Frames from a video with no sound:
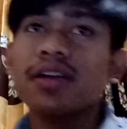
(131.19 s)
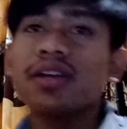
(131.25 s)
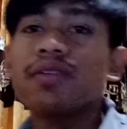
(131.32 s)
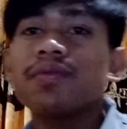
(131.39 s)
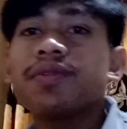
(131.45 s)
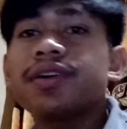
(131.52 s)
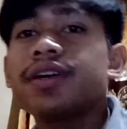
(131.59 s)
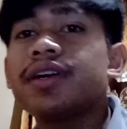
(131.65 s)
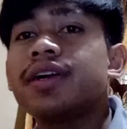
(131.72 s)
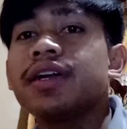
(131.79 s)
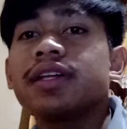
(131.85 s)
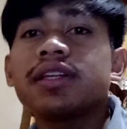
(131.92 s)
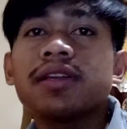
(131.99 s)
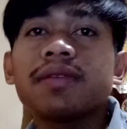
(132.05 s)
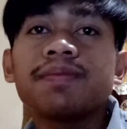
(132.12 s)

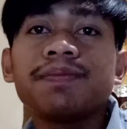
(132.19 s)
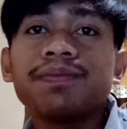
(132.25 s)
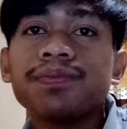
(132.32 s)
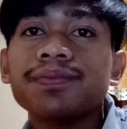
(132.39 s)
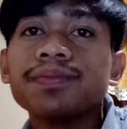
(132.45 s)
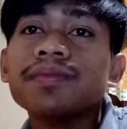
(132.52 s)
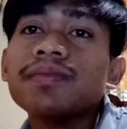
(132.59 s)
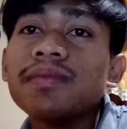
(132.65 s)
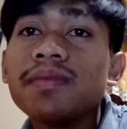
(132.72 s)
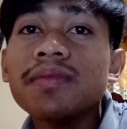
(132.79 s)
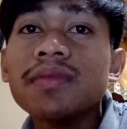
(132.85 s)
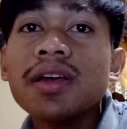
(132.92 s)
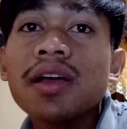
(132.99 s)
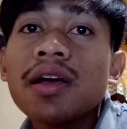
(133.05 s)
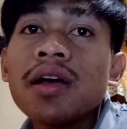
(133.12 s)
word.
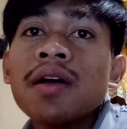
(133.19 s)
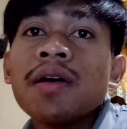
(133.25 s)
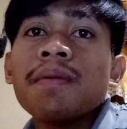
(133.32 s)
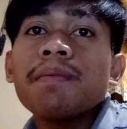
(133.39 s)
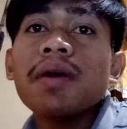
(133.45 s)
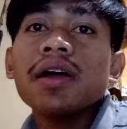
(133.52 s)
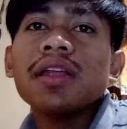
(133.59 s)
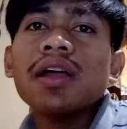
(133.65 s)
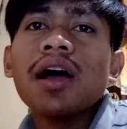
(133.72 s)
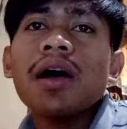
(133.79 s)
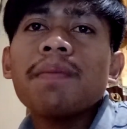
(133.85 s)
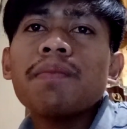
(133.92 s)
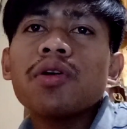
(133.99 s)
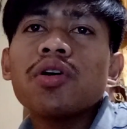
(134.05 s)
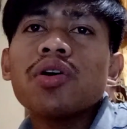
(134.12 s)
But
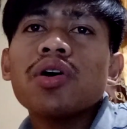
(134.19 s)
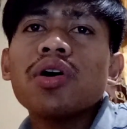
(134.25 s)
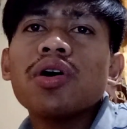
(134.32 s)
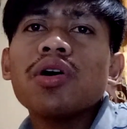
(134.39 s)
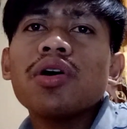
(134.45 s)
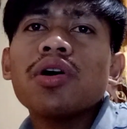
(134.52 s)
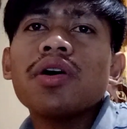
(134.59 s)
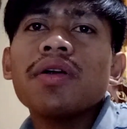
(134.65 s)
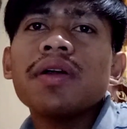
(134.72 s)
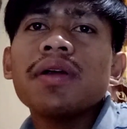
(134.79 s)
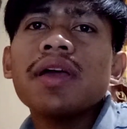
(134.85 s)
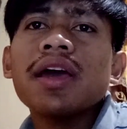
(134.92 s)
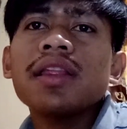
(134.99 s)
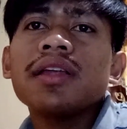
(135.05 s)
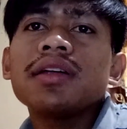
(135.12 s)

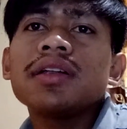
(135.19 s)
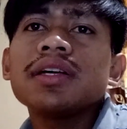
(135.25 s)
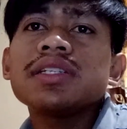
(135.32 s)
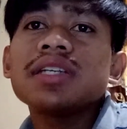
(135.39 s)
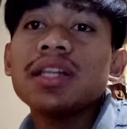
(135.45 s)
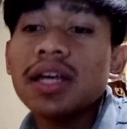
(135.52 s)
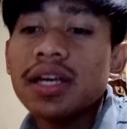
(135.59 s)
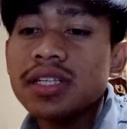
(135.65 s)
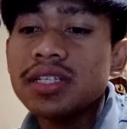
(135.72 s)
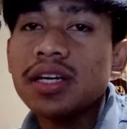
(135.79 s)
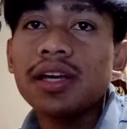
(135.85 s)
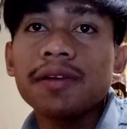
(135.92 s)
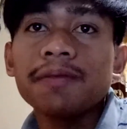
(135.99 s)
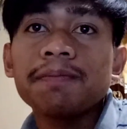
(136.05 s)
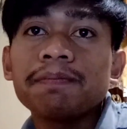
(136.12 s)
appropriately
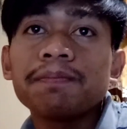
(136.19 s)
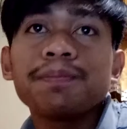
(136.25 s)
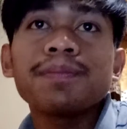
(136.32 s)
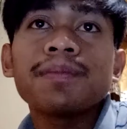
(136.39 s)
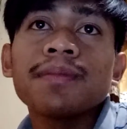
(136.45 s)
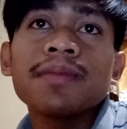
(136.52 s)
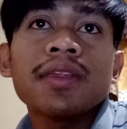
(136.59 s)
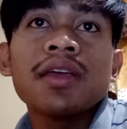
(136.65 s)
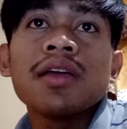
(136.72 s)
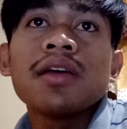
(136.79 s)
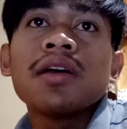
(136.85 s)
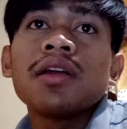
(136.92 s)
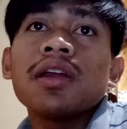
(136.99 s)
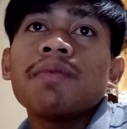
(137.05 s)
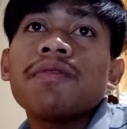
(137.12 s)
challenging.
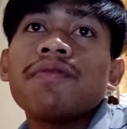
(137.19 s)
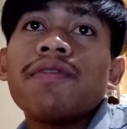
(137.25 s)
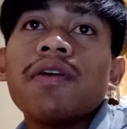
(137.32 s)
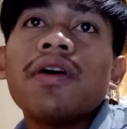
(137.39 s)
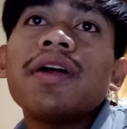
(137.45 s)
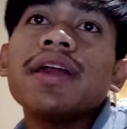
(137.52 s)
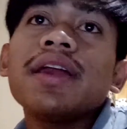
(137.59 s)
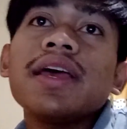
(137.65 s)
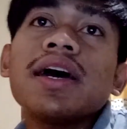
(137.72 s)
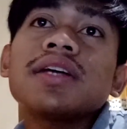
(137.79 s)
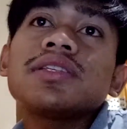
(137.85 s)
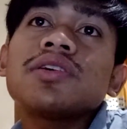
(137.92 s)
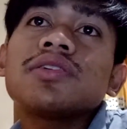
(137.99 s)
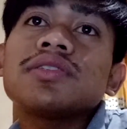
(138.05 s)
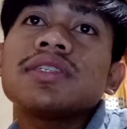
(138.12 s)
Number 4,
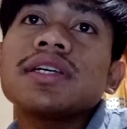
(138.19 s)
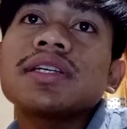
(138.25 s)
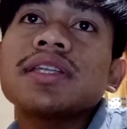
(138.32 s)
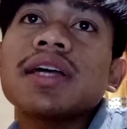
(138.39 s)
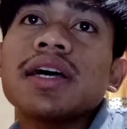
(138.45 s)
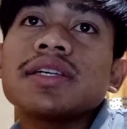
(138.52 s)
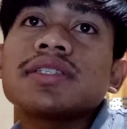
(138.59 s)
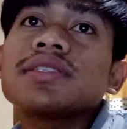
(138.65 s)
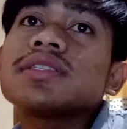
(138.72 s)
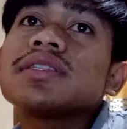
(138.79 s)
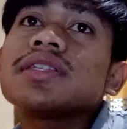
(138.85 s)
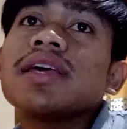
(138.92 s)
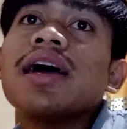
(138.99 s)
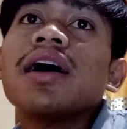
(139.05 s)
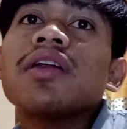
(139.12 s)
diagnostic test.
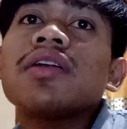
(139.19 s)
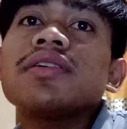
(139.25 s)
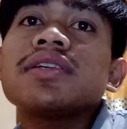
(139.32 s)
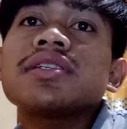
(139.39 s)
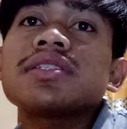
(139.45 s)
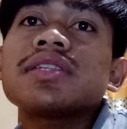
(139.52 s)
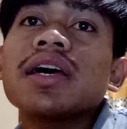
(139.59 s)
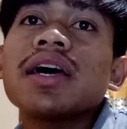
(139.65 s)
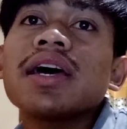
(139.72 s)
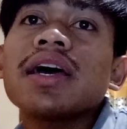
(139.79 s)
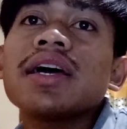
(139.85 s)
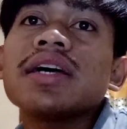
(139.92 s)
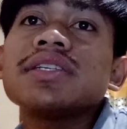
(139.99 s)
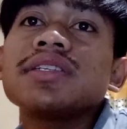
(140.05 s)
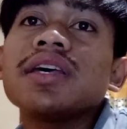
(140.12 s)
Diagnostic
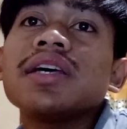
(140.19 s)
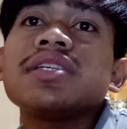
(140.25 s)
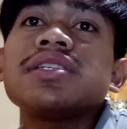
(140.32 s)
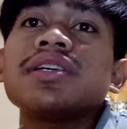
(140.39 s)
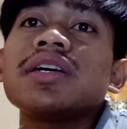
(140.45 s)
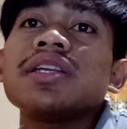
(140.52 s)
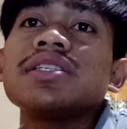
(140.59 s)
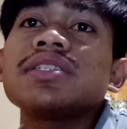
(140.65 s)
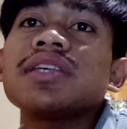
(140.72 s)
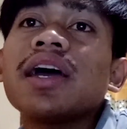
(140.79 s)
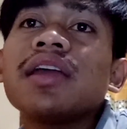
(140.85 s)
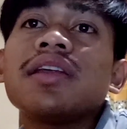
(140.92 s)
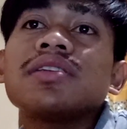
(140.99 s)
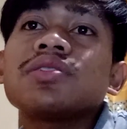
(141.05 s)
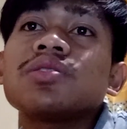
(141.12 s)
test is
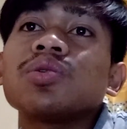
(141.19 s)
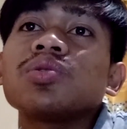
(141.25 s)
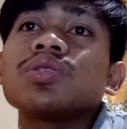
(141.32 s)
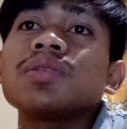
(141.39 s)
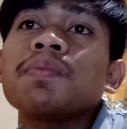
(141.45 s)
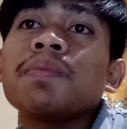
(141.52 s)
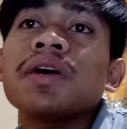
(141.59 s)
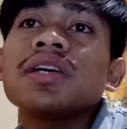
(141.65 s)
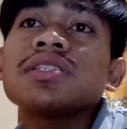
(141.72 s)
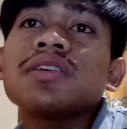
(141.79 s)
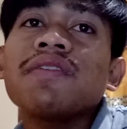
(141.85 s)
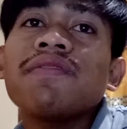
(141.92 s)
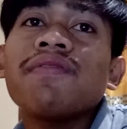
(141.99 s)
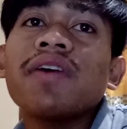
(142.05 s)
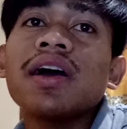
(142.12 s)
designed to
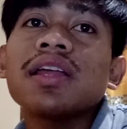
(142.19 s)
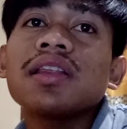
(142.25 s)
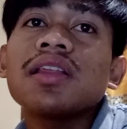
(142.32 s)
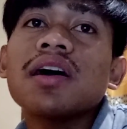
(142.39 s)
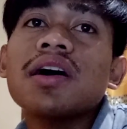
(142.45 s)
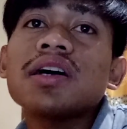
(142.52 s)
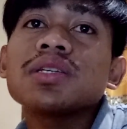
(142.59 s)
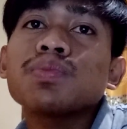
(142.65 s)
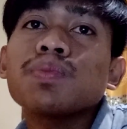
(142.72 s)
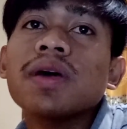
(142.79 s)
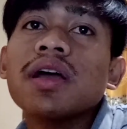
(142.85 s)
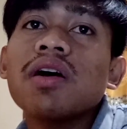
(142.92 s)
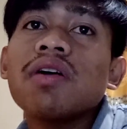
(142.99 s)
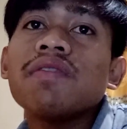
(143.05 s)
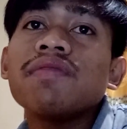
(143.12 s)
specify
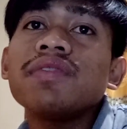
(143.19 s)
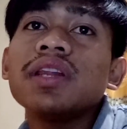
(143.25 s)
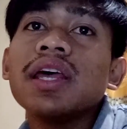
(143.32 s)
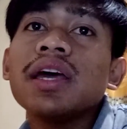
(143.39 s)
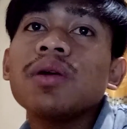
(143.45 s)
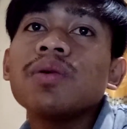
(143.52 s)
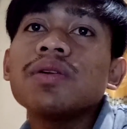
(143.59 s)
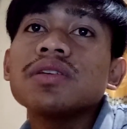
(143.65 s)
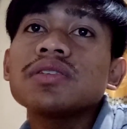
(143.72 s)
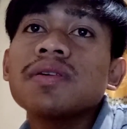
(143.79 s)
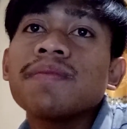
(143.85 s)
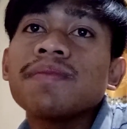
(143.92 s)
aspect of language.